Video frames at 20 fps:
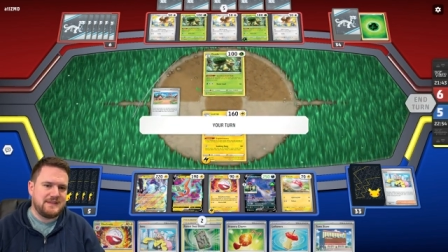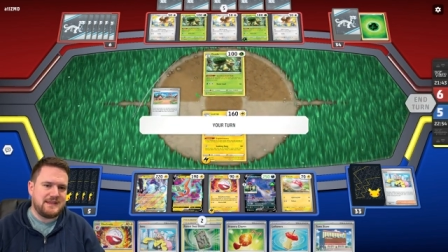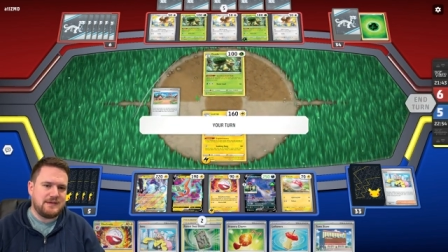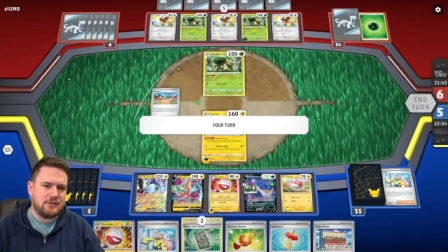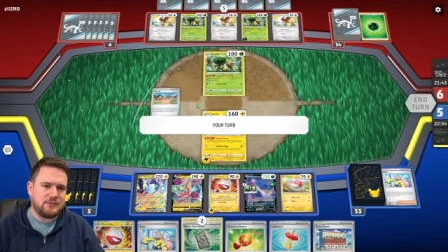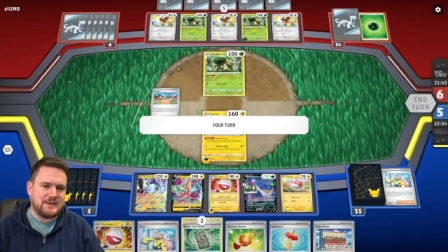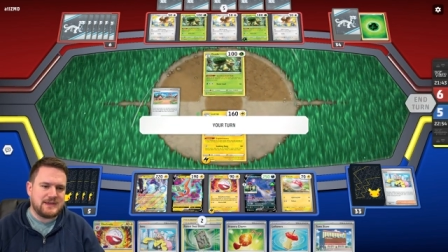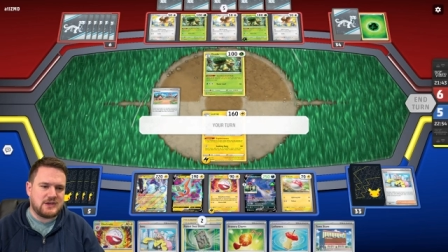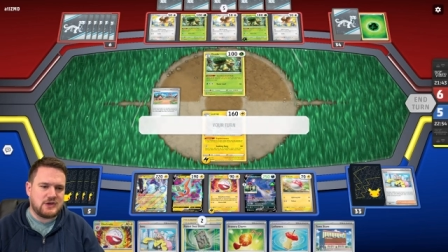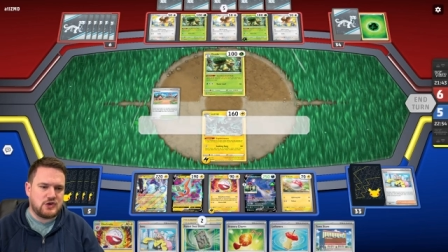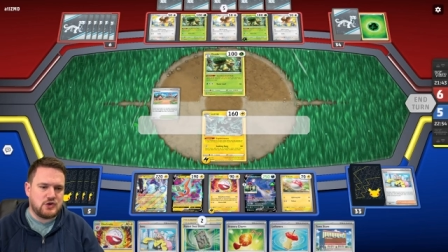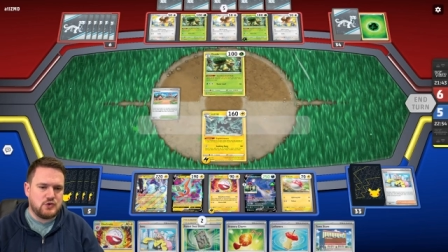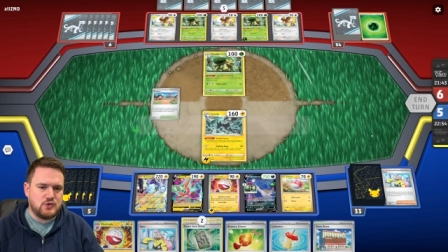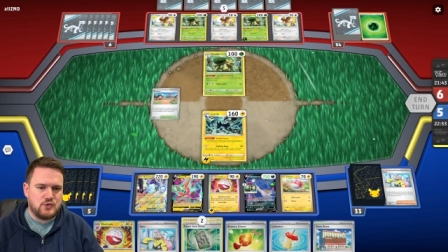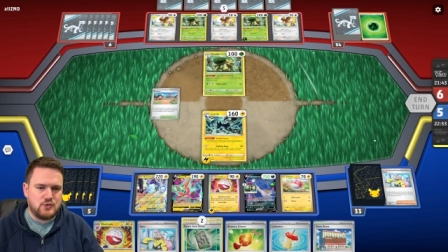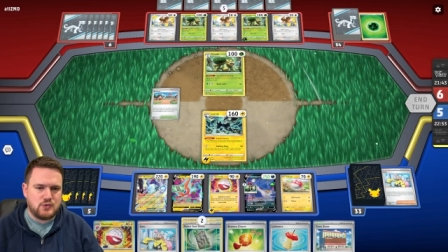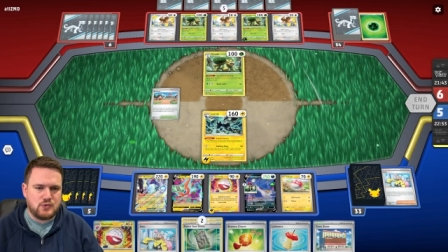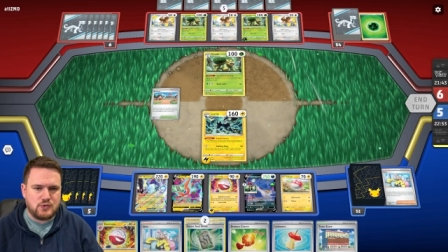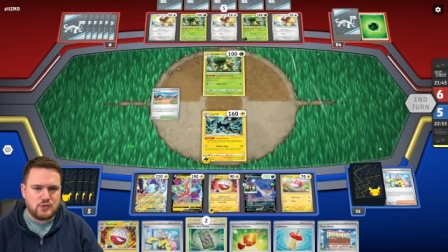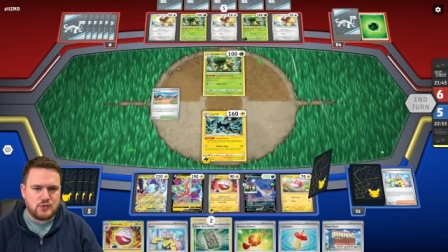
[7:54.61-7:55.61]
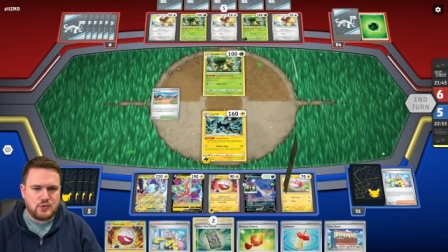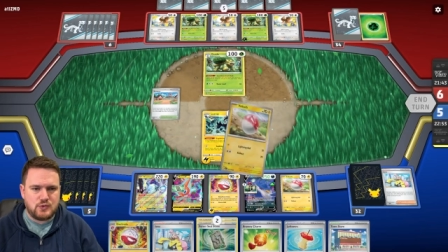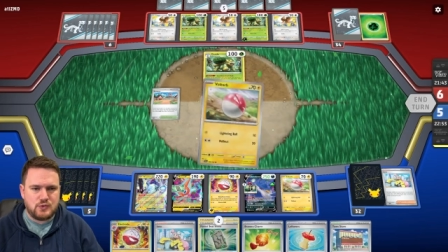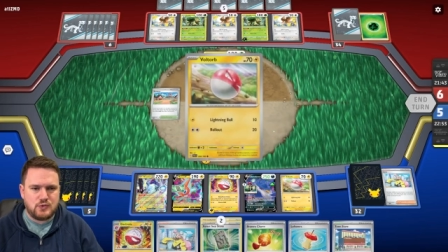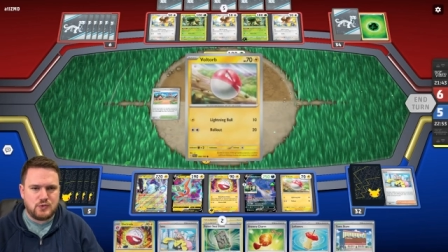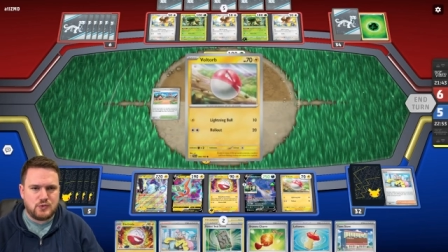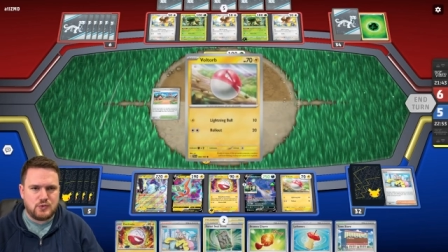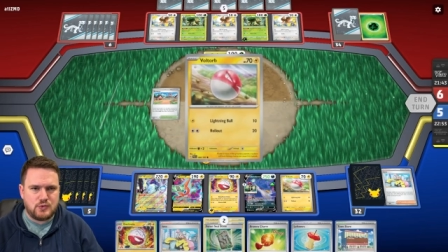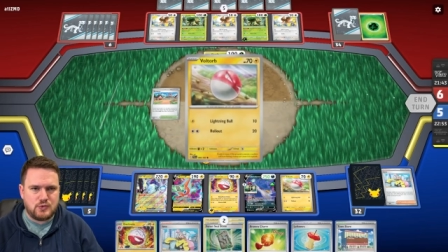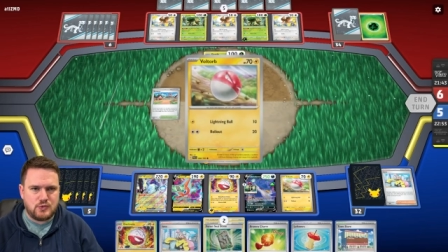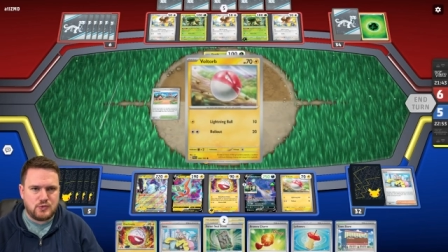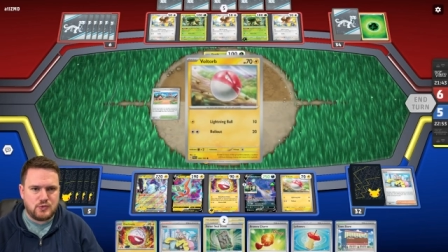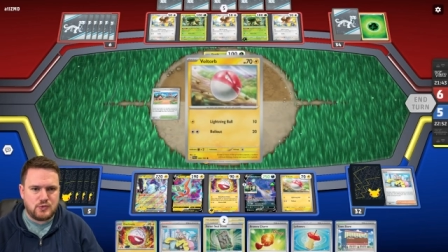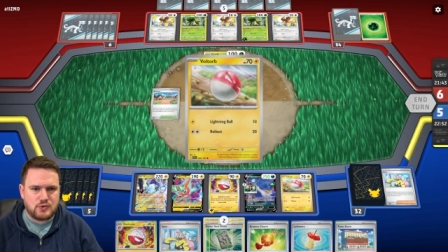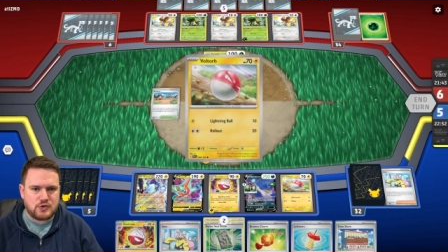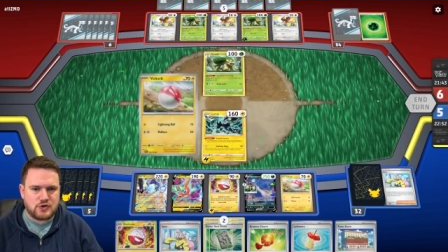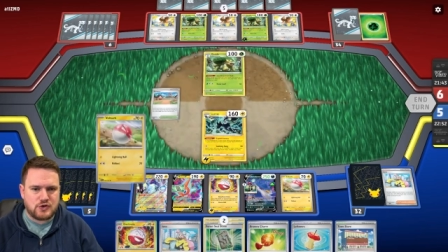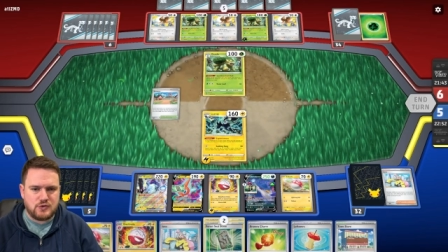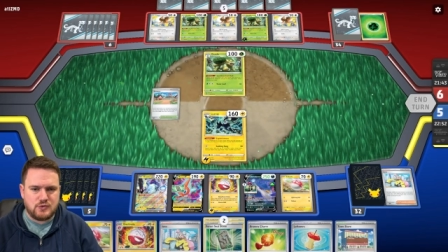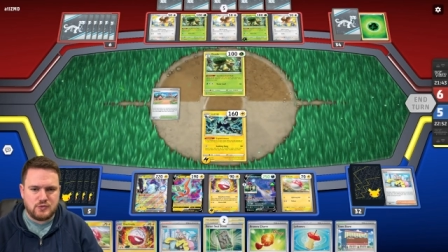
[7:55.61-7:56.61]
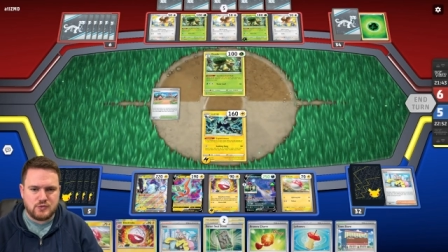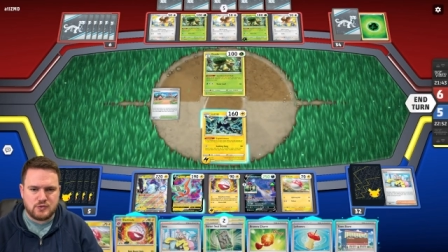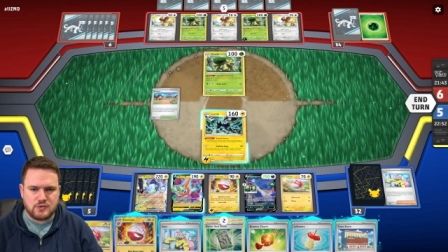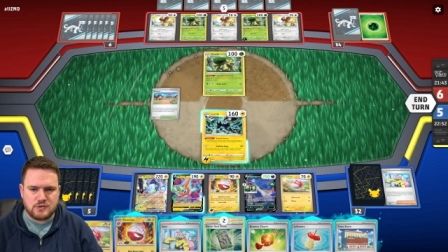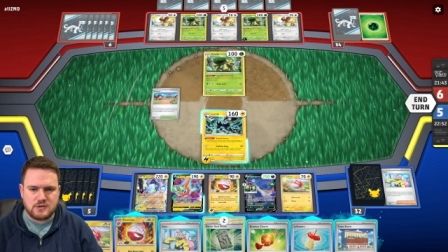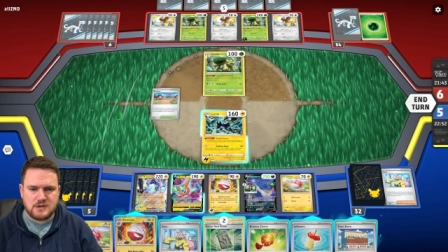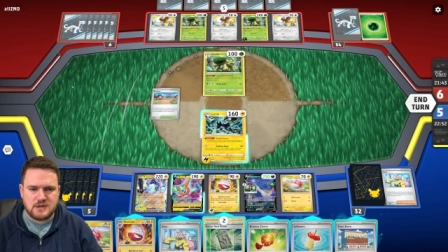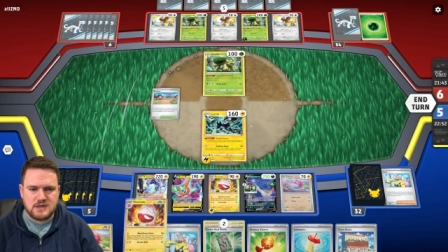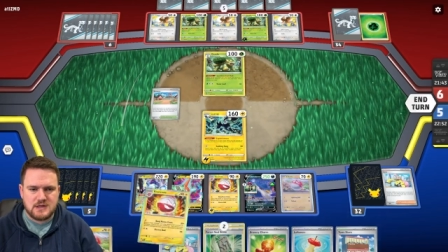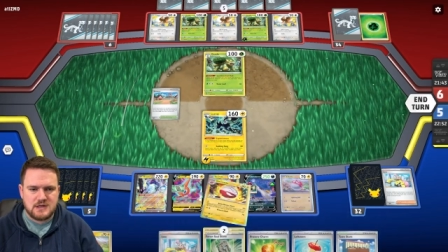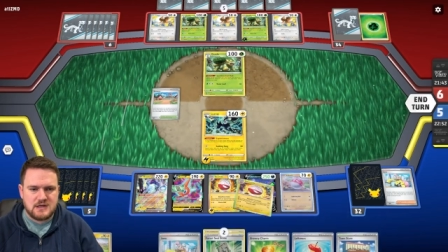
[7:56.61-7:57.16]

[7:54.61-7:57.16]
That would be cool, cool.